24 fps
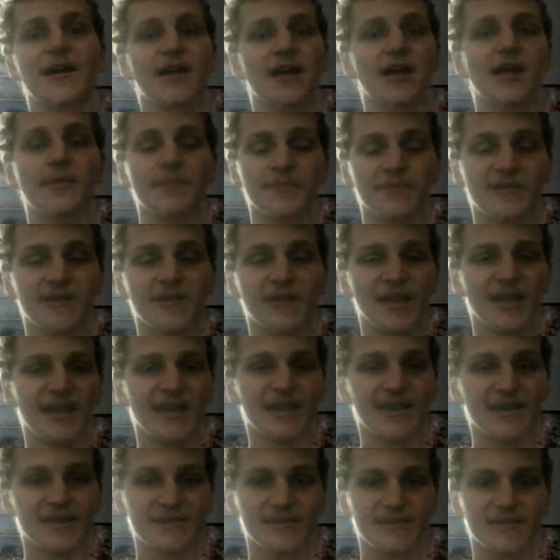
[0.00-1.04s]
to
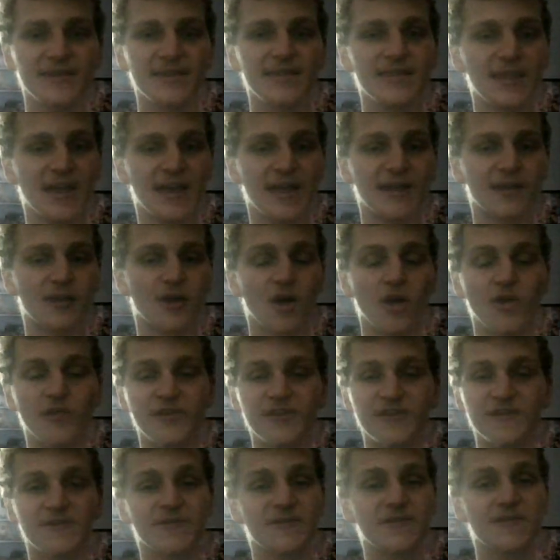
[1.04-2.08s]
like see like all
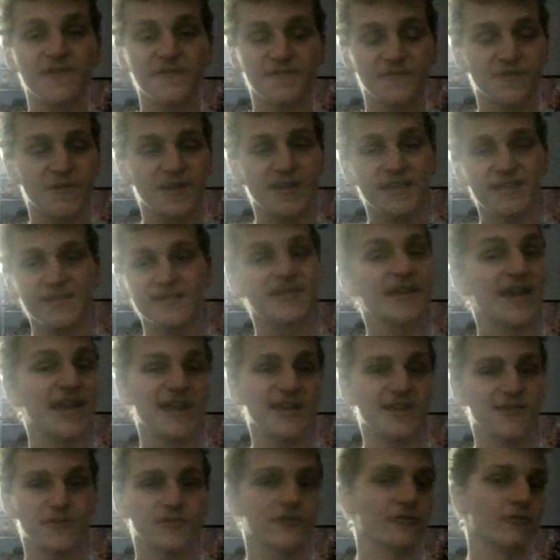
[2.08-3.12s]
these different
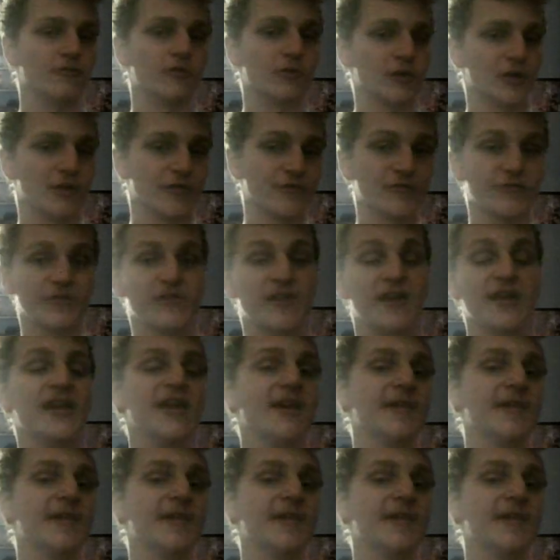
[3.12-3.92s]
dinosaurs